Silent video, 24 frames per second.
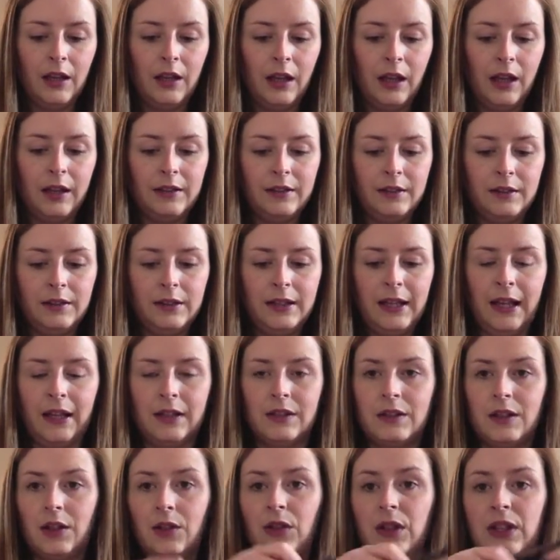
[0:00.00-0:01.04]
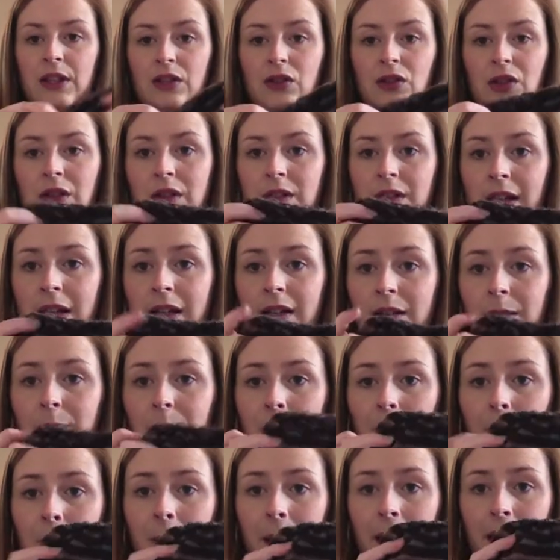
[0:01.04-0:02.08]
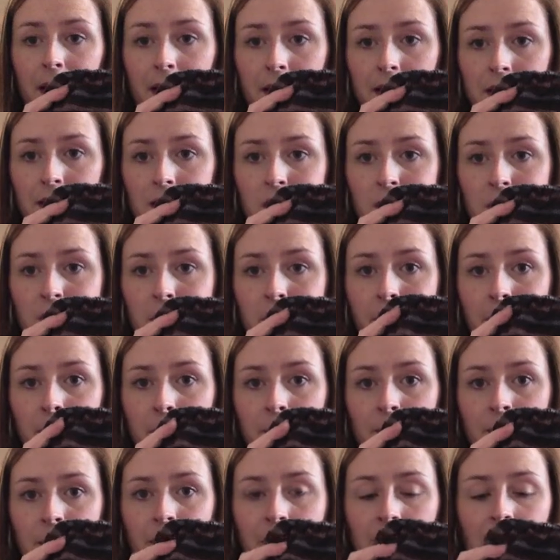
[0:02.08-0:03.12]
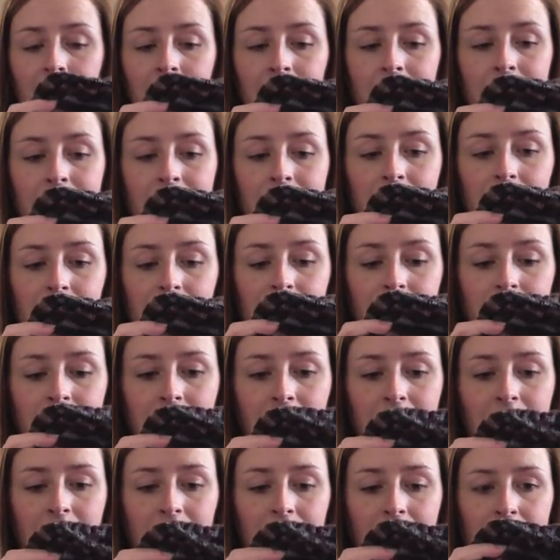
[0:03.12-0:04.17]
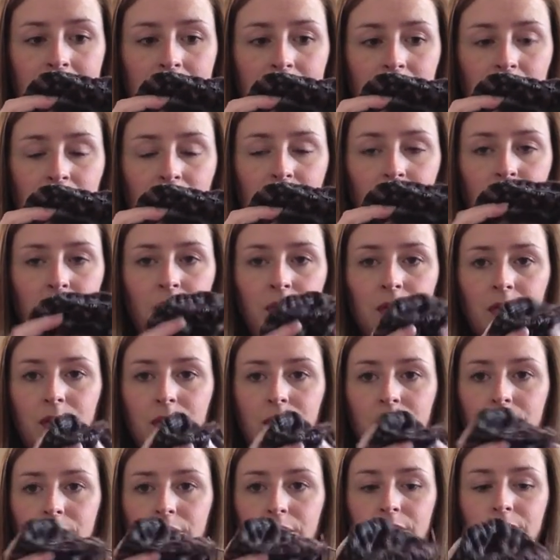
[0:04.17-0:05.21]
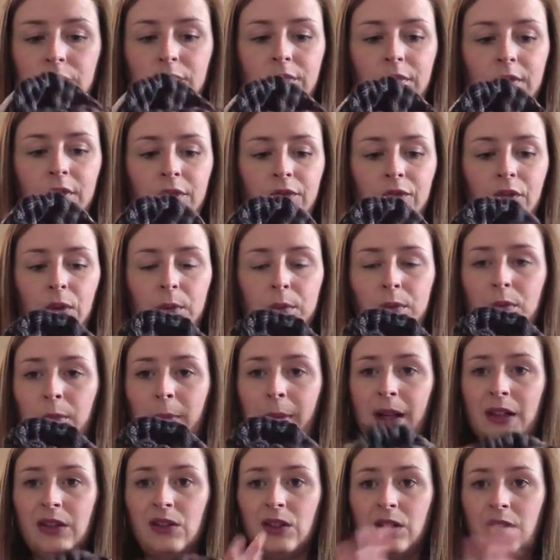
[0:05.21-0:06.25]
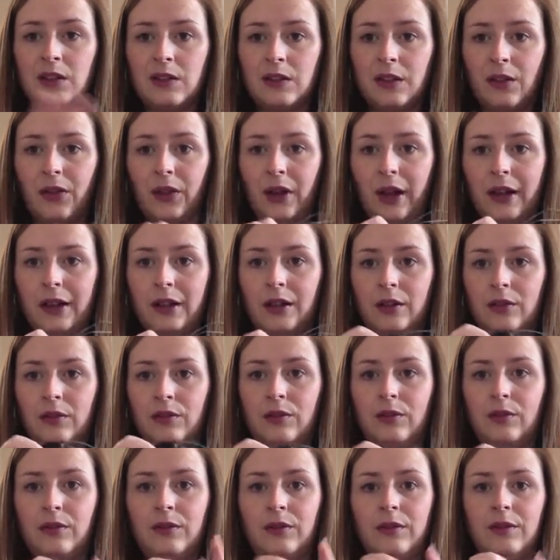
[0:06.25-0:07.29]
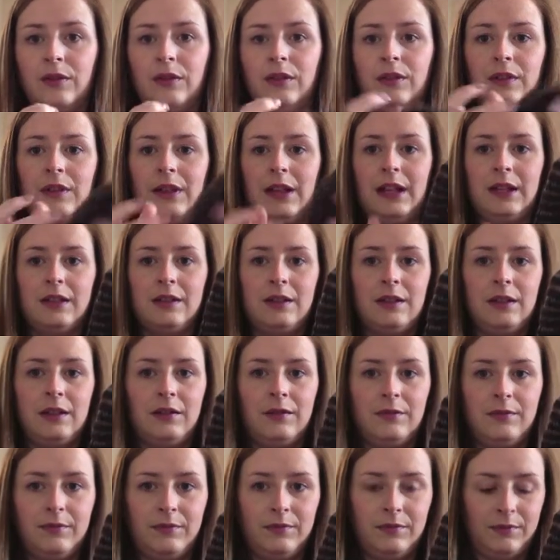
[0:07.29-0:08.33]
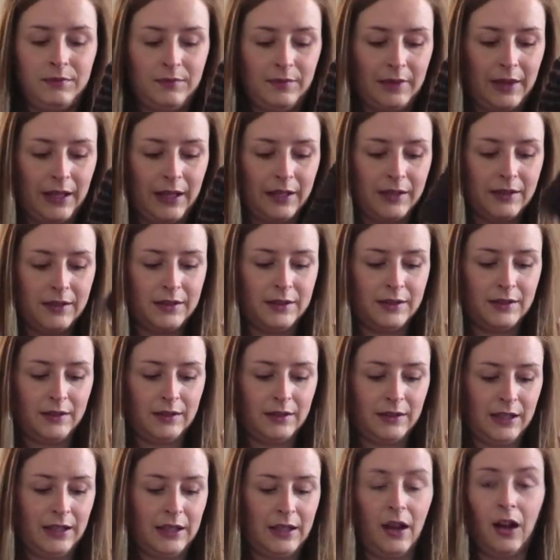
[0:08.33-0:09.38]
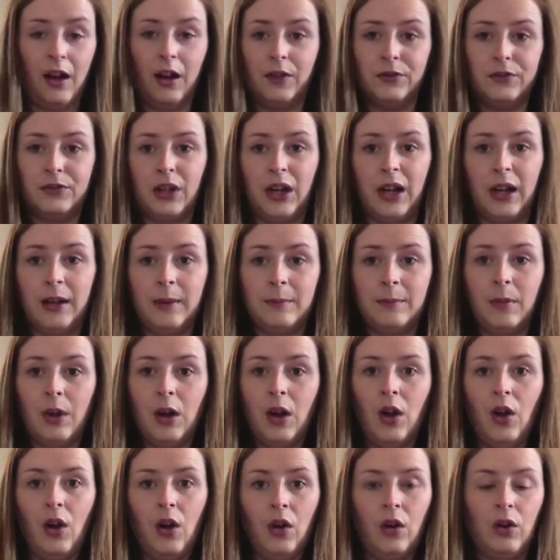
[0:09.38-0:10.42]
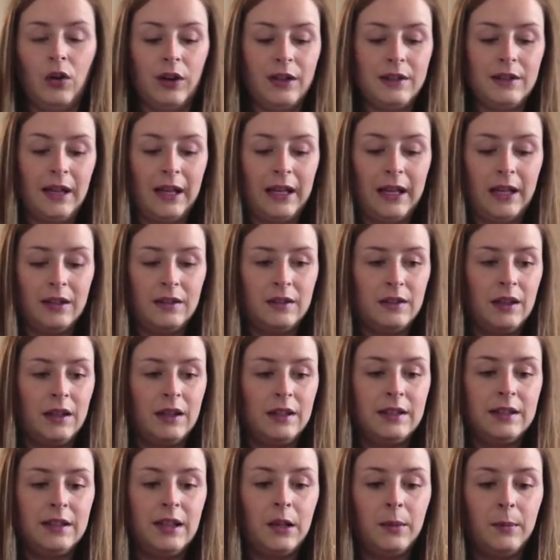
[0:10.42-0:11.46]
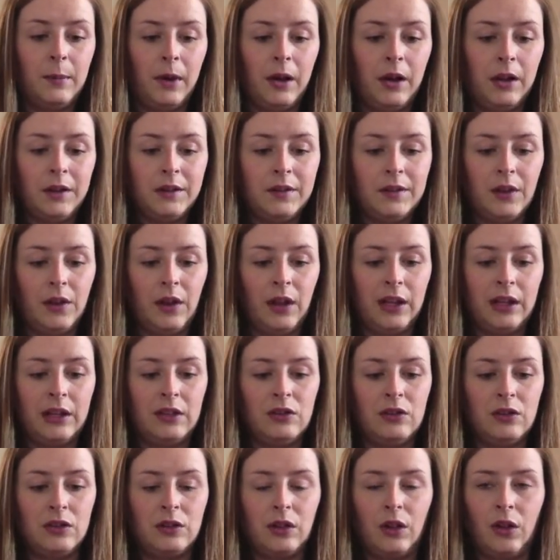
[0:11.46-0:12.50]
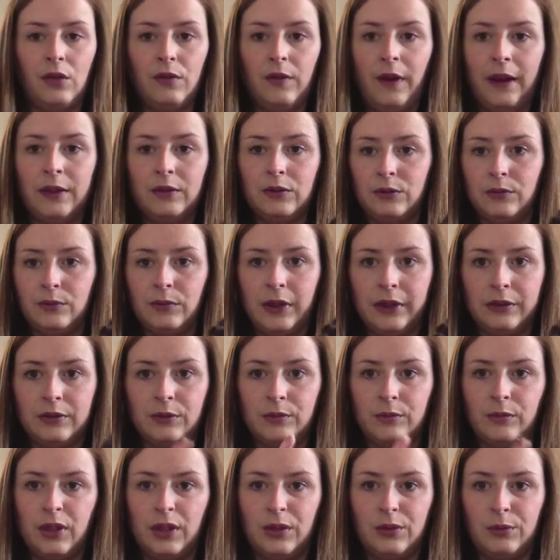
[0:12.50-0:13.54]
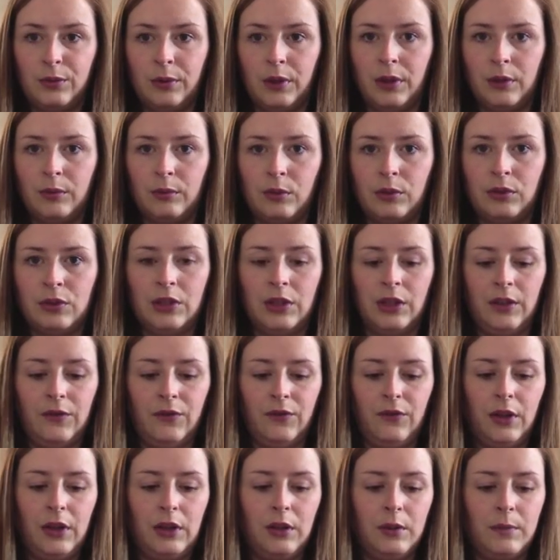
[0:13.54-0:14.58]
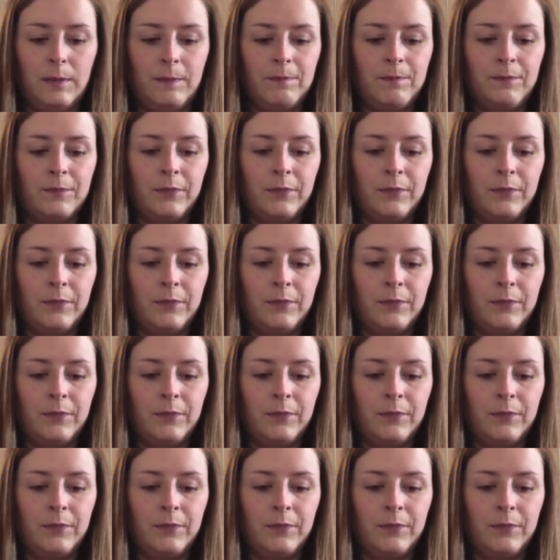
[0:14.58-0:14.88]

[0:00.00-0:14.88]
And yeah, so this just stays in my bag. I take it into football matches so that I can knit this in half time, or I take it into the cinema so that I can just go round and round and round while I'm watching the film,